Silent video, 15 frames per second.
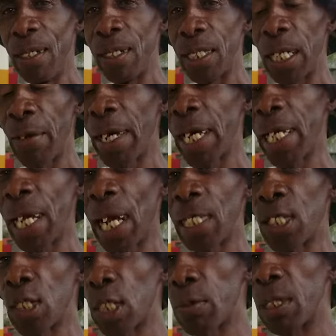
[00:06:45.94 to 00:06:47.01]
They might get the
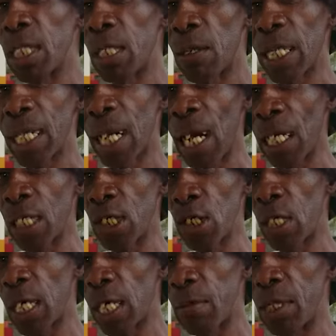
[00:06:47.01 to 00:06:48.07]
hardest shot in Minnesota, the hardest
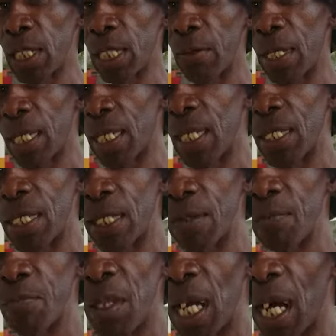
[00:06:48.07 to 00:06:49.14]
shot I get in Minnesota again.
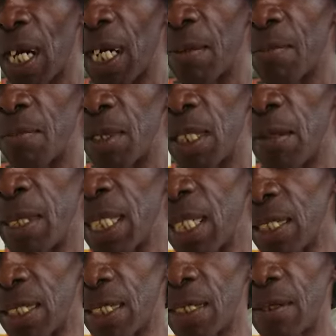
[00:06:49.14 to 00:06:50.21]
them:
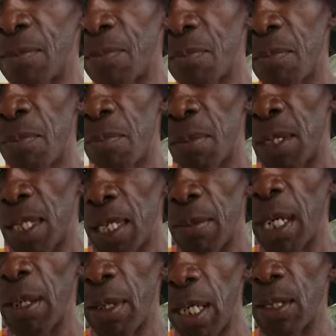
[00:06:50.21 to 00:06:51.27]
Luminous. Luminous, Tom.
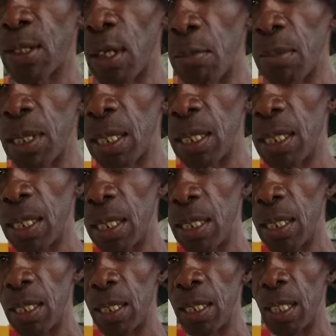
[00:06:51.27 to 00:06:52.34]
Emmanuel, Tom. Yes.
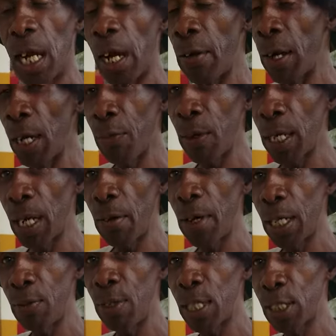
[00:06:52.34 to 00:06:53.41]
I really feel I
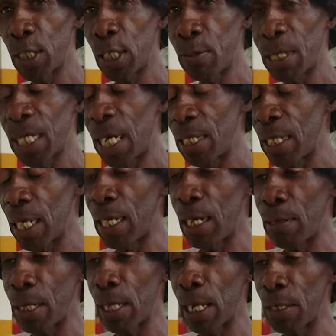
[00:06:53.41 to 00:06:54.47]
really feel the shot because I,
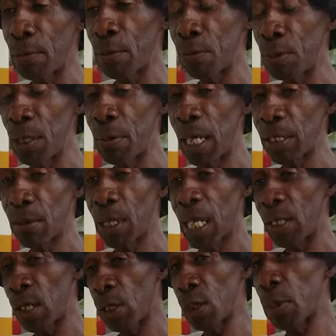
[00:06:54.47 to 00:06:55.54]
I, I play basketball, I
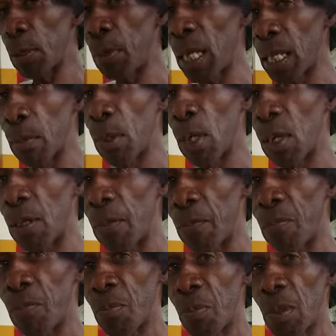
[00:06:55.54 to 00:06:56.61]
know how to bring back the ball
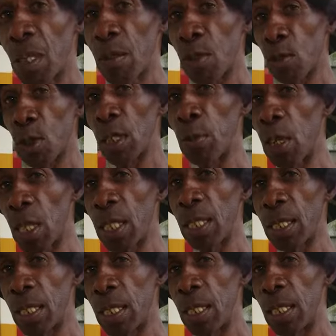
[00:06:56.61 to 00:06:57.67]
to the body.
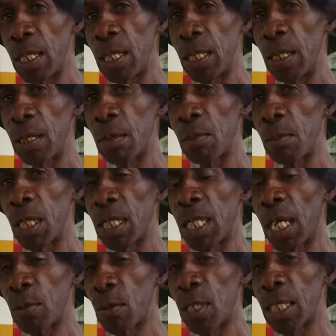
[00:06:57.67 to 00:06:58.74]
But
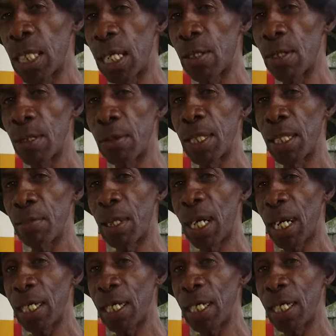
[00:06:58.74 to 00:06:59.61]
that one day I couldn't bring it back.